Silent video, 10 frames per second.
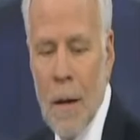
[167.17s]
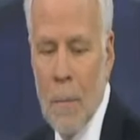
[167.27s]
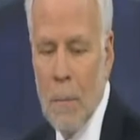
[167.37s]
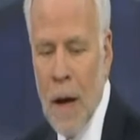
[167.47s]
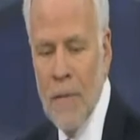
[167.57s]

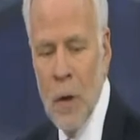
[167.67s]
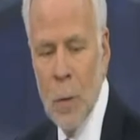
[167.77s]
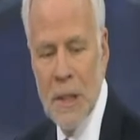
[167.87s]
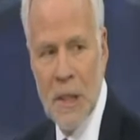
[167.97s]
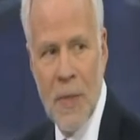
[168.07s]
My
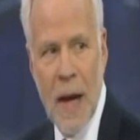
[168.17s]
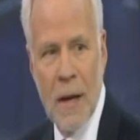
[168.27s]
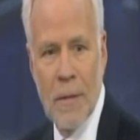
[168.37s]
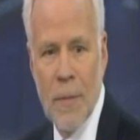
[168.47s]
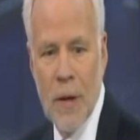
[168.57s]
view is that
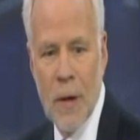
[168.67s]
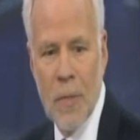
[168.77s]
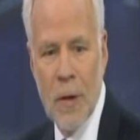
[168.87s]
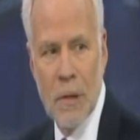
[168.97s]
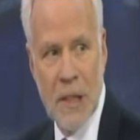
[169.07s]

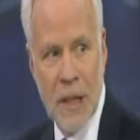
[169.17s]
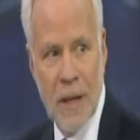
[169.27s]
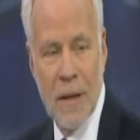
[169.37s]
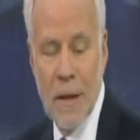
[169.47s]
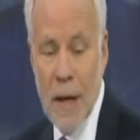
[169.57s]
there's
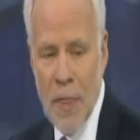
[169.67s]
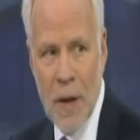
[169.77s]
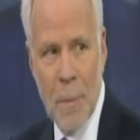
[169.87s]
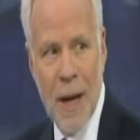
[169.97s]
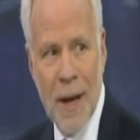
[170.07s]

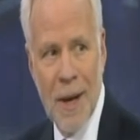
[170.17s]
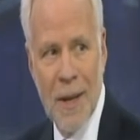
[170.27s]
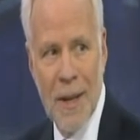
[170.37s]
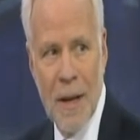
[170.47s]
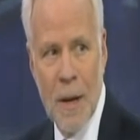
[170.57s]
nothing bad
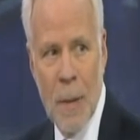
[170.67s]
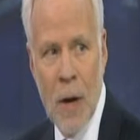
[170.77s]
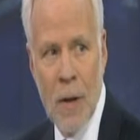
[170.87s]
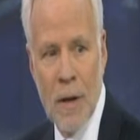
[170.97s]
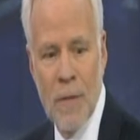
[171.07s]
about it.